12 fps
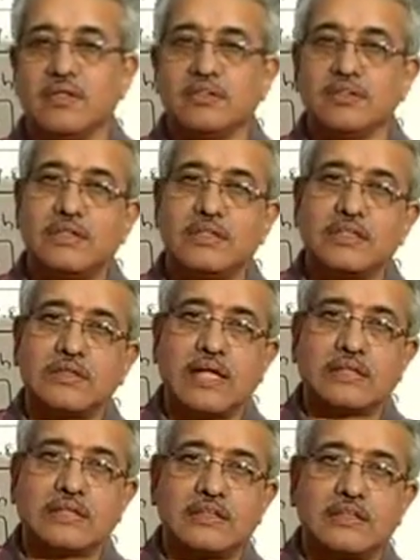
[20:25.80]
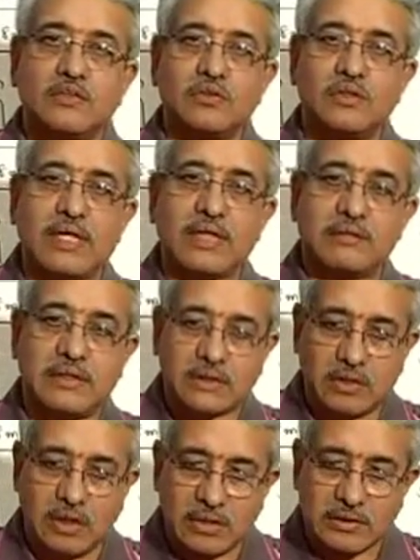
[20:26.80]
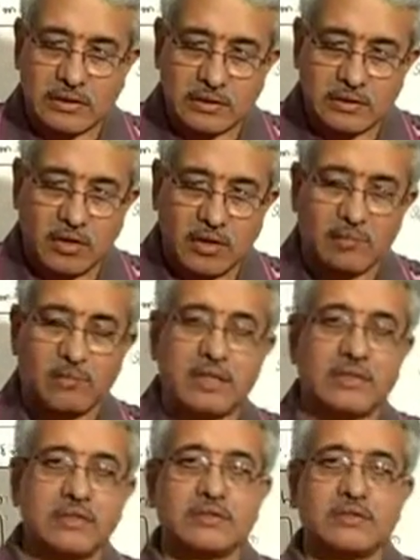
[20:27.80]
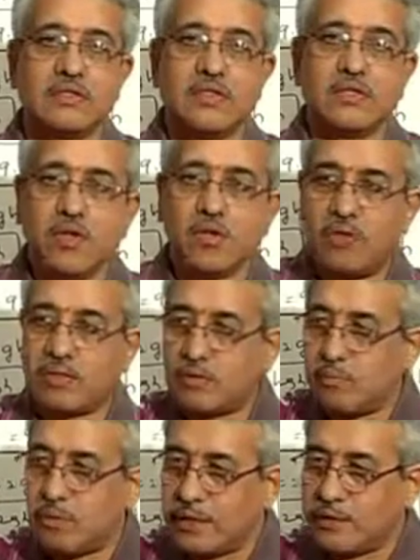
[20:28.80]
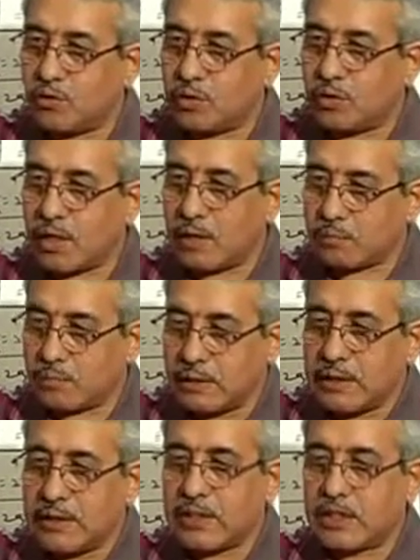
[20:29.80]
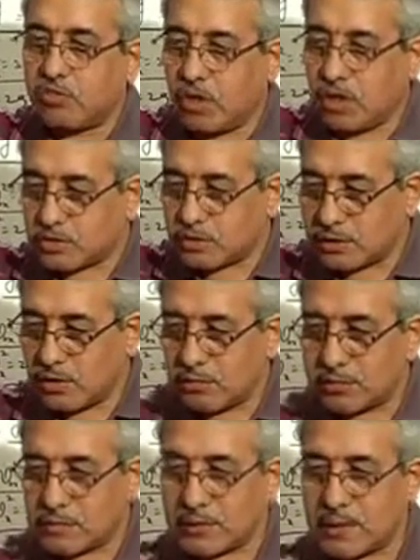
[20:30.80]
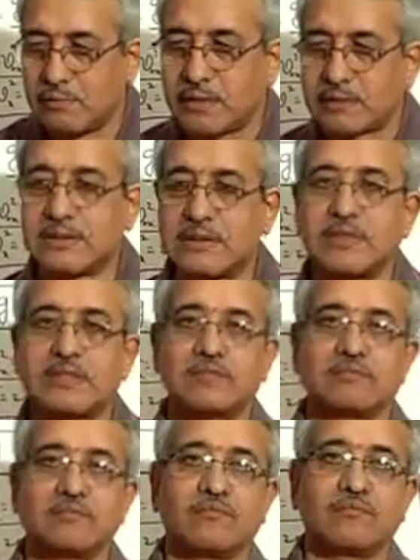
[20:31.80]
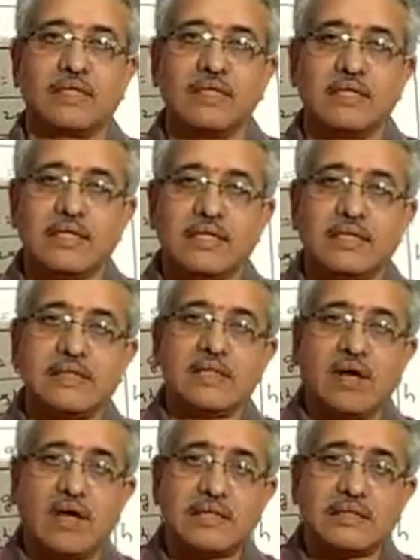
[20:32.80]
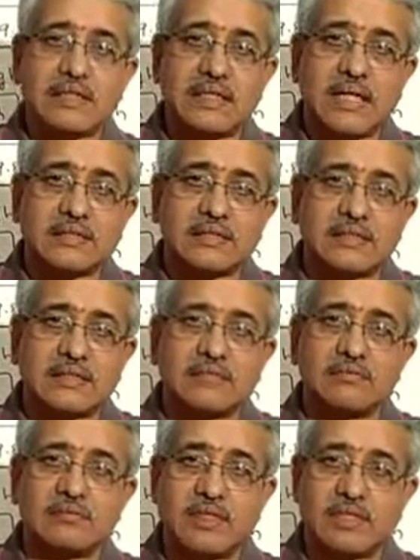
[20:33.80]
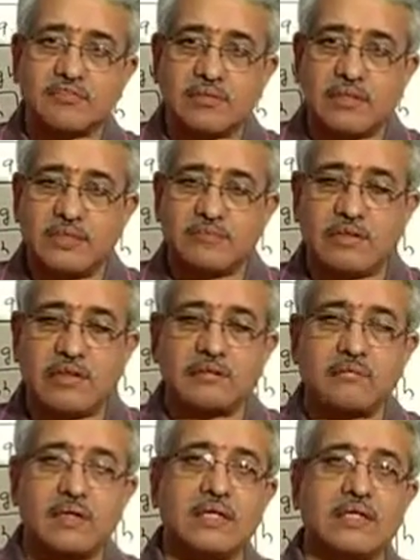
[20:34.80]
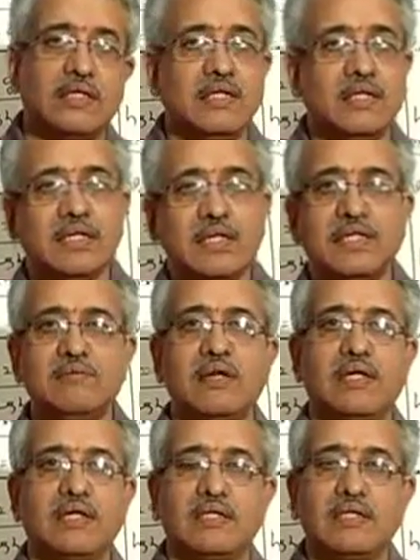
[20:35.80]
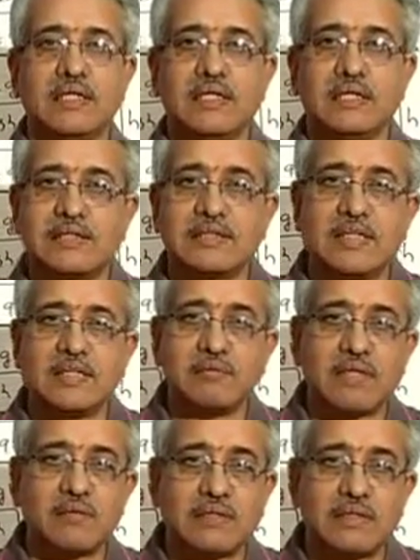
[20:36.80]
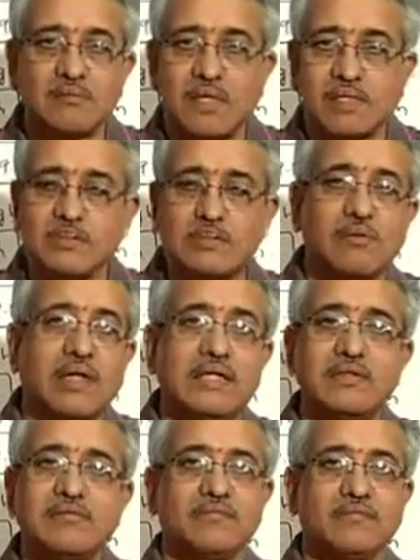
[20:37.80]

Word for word: So this acceleration due to gravity is constant on all bodies. Whatever body you drop, it falls to the ground with the same acceleration. It is the constant acceleration of that freely falling body, any body. It does not depend upon the mass of the body.